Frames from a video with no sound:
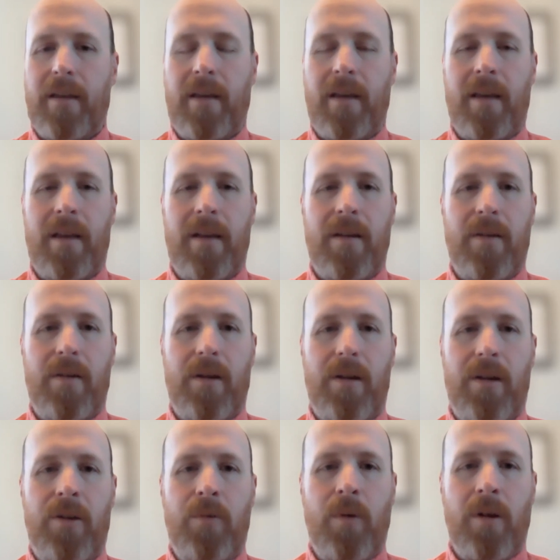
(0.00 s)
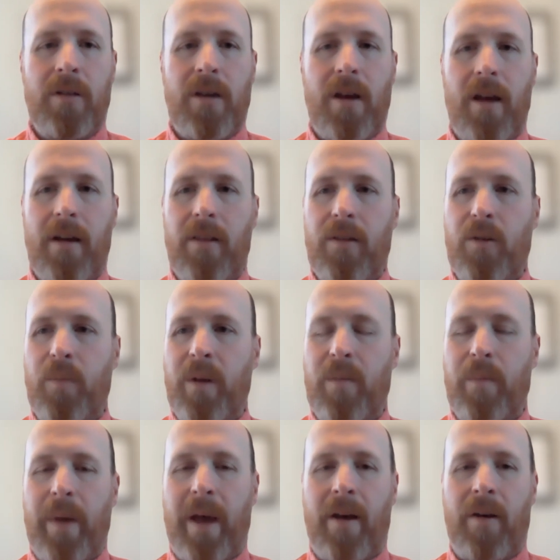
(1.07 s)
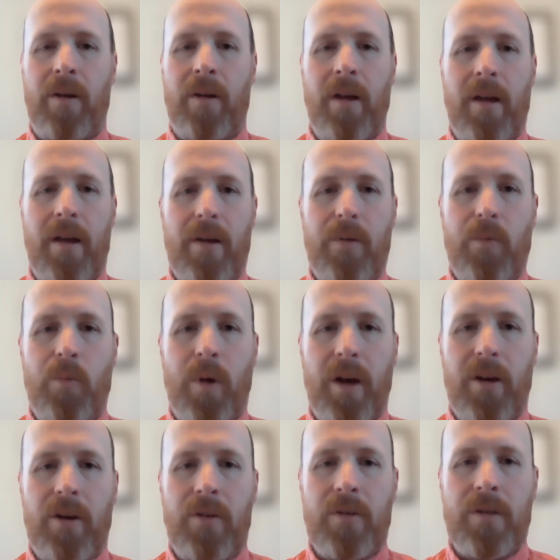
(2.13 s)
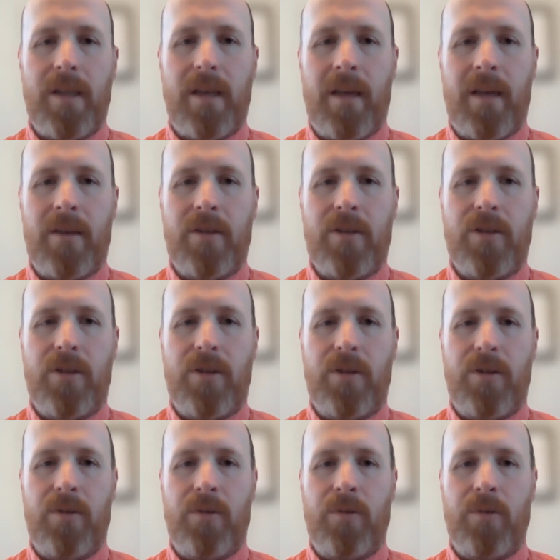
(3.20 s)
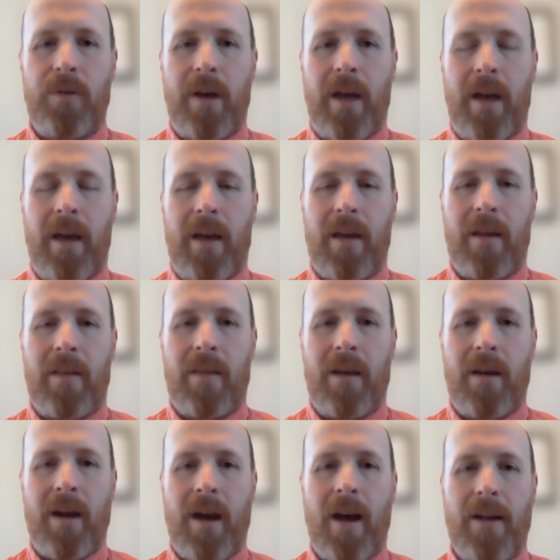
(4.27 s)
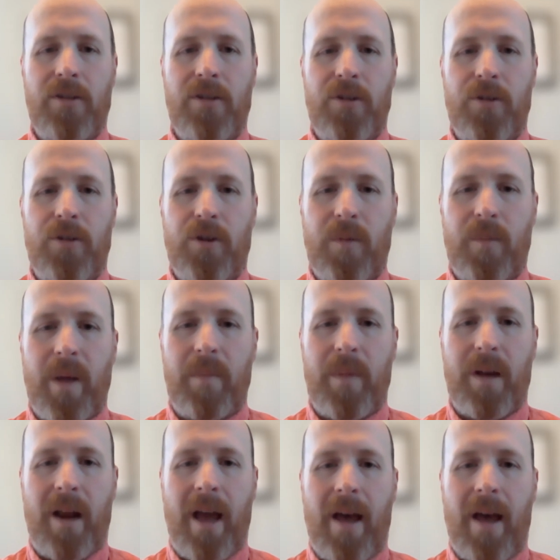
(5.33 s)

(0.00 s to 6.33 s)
Can you all talk a little bit about what goes into a constitutional amendment?